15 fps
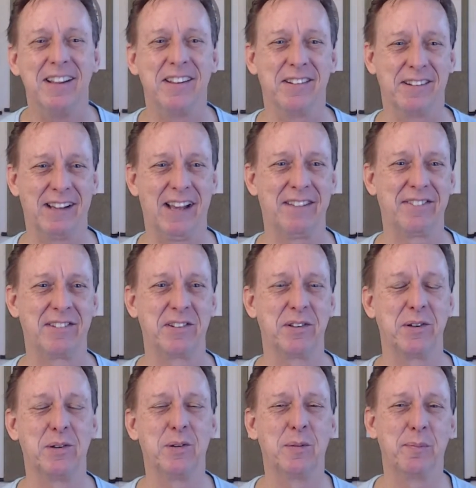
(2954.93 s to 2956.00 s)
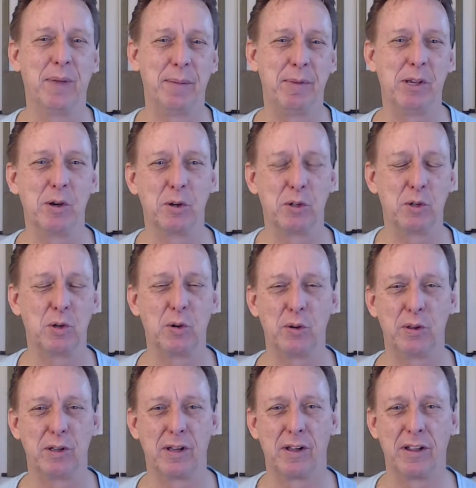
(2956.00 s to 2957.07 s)
You'll have to maybe go to
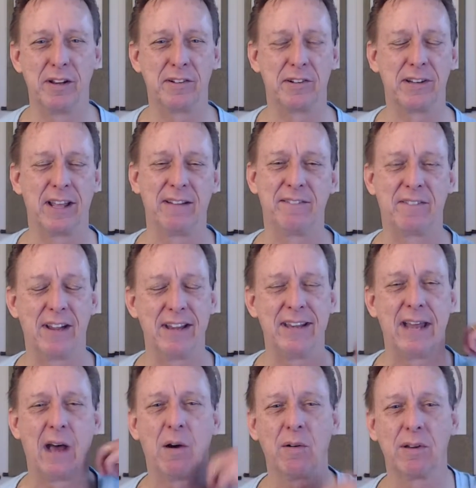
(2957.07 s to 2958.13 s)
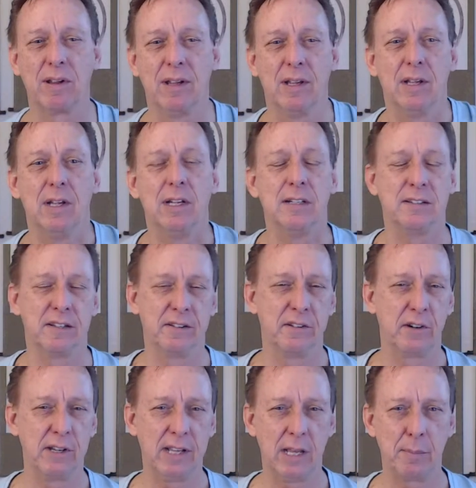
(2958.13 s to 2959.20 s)
the internet and find out.
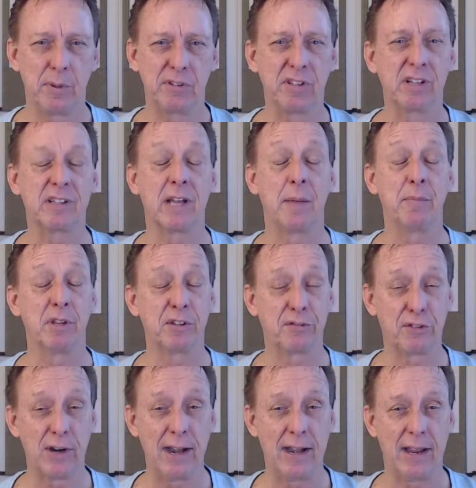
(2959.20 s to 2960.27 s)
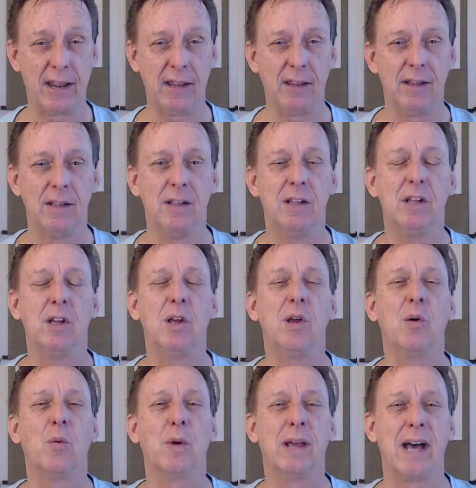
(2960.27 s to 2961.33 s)
10:30 a.m. Pacific time. This Friday,
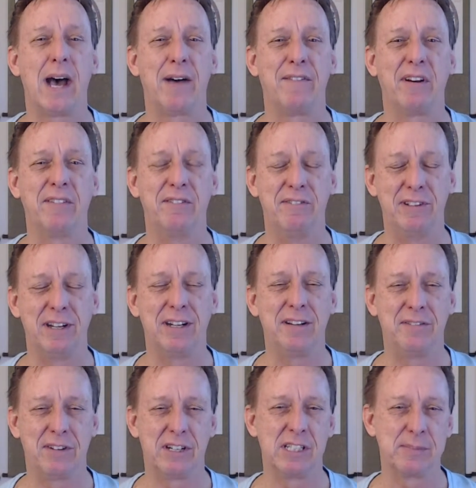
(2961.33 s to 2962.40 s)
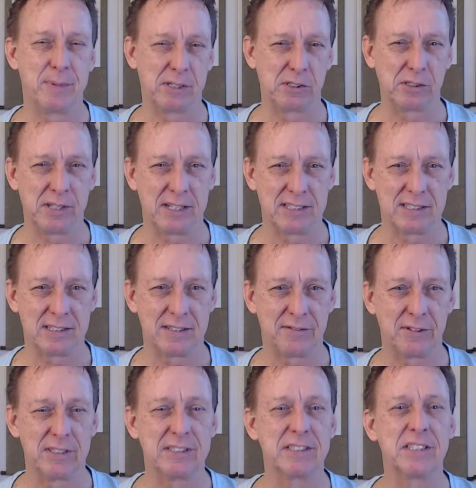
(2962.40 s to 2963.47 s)
we have a very, very special guest,
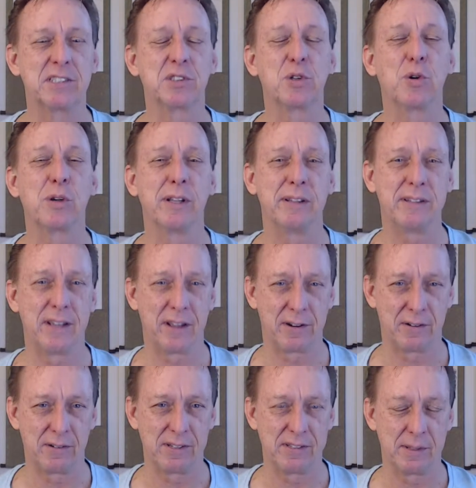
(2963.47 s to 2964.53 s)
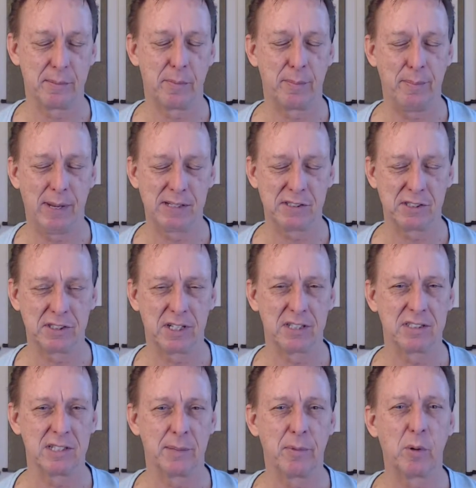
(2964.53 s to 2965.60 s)
Francisco Quintero. He's Master
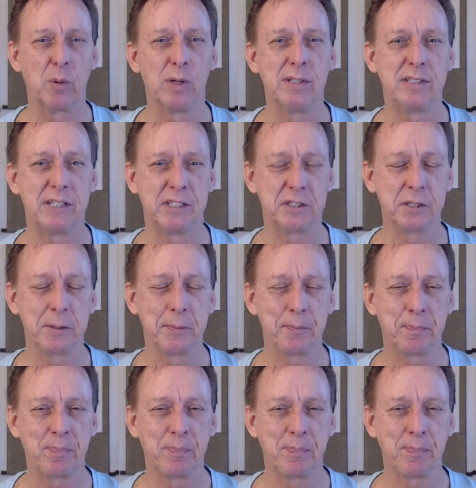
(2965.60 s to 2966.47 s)
Sha's #1 teacher.